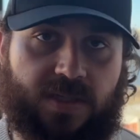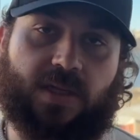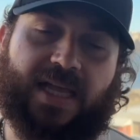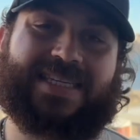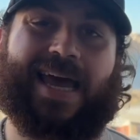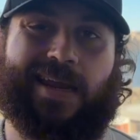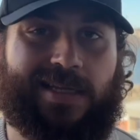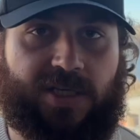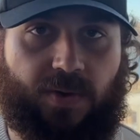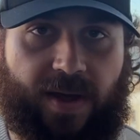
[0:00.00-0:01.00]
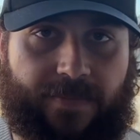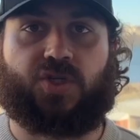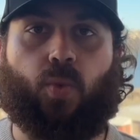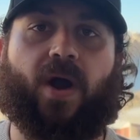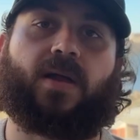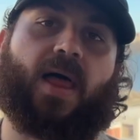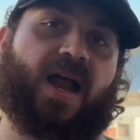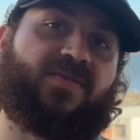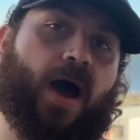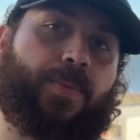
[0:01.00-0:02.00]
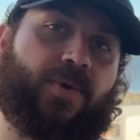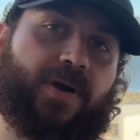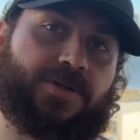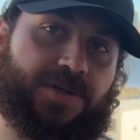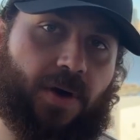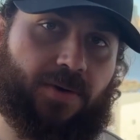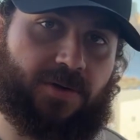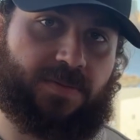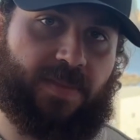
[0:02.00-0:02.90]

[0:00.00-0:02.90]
So let's get into it. So where a lot of operators and owners